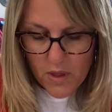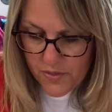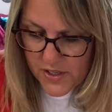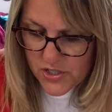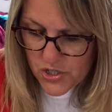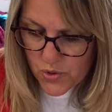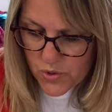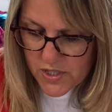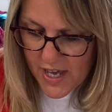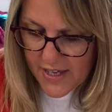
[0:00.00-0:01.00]
that
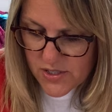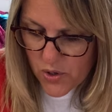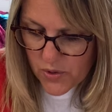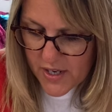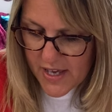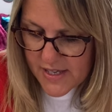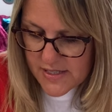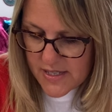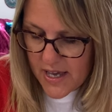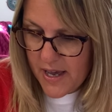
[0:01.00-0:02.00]
George had on
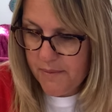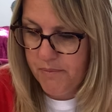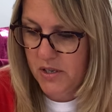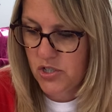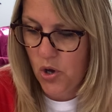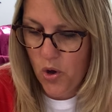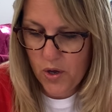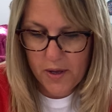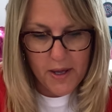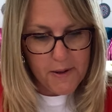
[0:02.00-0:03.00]
his
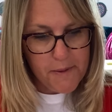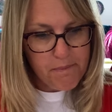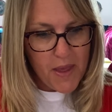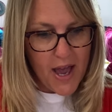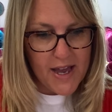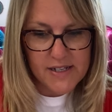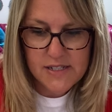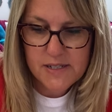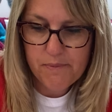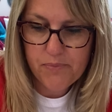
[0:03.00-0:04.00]
dog, and